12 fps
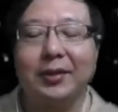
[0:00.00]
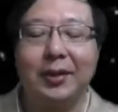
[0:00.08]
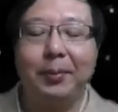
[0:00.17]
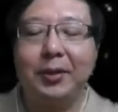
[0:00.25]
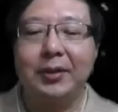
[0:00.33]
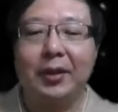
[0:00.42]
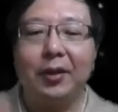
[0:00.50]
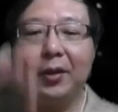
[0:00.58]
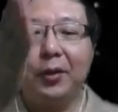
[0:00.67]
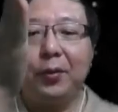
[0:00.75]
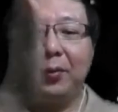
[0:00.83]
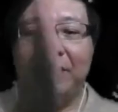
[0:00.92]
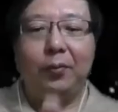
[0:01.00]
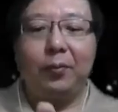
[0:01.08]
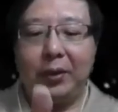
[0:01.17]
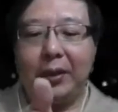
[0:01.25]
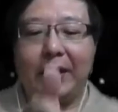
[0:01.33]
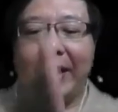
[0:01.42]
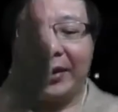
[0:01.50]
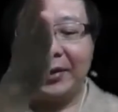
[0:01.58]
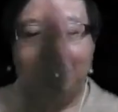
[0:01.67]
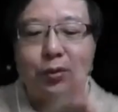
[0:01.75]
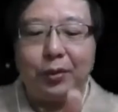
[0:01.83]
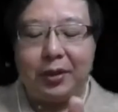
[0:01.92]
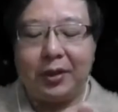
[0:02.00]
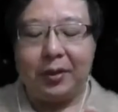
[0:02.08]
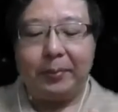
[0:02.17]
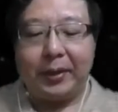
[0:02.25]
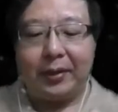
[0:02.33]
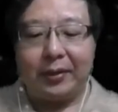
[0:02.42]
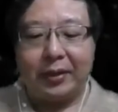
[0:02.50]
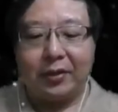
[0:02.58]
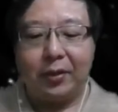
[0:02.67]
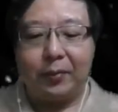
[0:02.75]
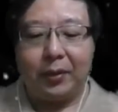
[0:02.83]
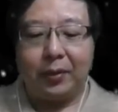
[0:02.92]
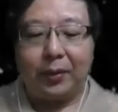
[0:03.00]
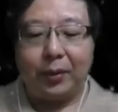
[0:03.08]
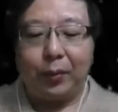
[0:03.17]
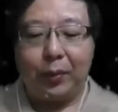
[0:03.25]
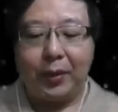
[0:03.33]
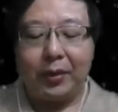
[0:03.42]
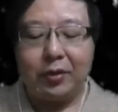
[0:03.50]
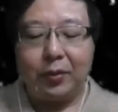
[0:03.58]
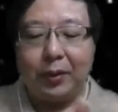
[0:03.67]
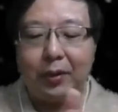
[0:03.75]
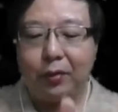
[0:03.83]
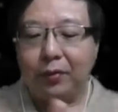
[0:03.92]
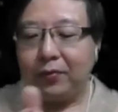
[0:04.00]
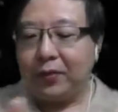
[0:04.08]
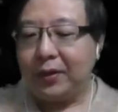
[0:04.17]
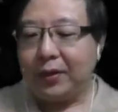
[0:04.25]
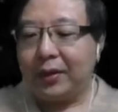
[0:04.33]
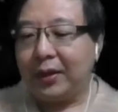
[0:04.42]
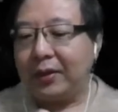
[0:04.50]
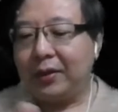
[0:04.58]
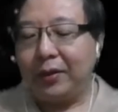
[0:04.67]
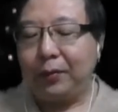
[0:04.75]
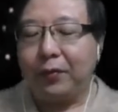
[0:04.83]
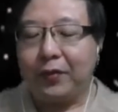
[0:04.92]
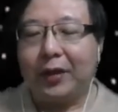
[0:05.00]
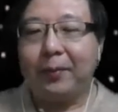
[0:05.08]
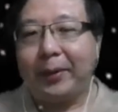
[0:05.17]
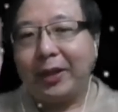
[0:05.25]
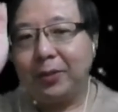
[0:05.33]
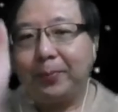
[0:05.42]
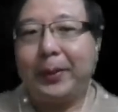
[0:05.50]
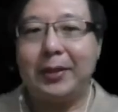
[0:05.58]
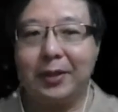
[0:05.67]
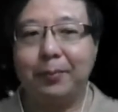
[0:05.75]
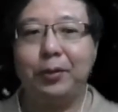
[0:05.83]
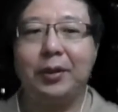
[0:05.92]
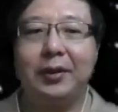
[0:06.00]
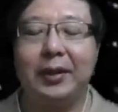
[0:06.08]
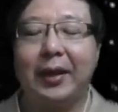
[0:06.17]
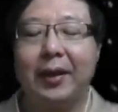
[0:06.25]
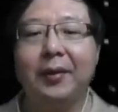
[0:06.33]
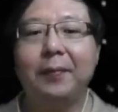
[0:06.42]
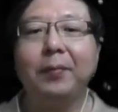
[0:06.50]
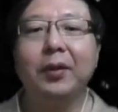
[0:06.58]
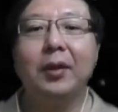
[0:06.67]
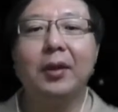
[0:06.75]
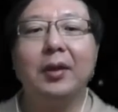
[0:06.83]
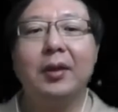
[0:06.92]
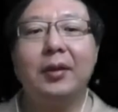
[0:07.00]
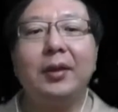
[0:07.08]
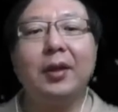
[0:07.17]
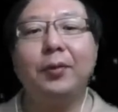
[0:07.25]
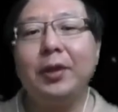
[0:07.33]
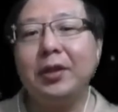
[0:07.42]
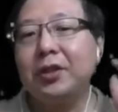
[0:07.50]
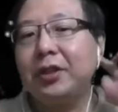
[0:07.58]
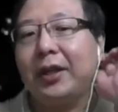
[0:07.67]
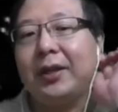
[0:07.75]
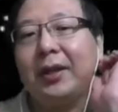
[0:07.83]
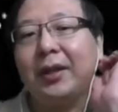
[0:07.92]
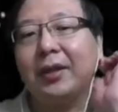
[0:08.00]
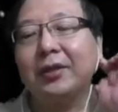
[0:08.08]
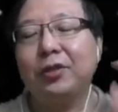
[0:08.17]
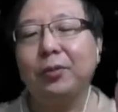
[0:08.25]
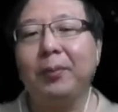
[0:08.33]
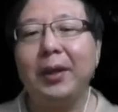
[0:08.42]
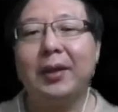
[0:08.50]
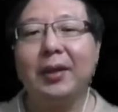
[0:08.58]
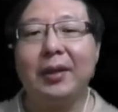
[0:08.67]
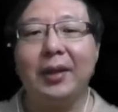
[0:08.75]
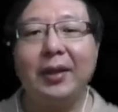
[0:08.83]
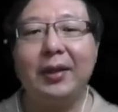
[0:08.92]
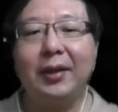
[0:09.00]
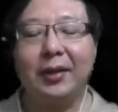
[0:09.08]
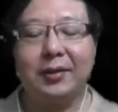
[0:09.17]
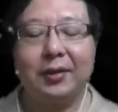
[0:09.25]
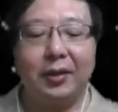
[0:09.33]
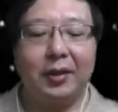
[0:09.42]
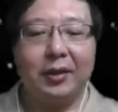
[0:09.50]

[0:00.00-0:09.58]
That means that it hashes to here, but that's not what we want, so we look further until we find a blank space and put it there. The other one is chaining, is to make a linked list.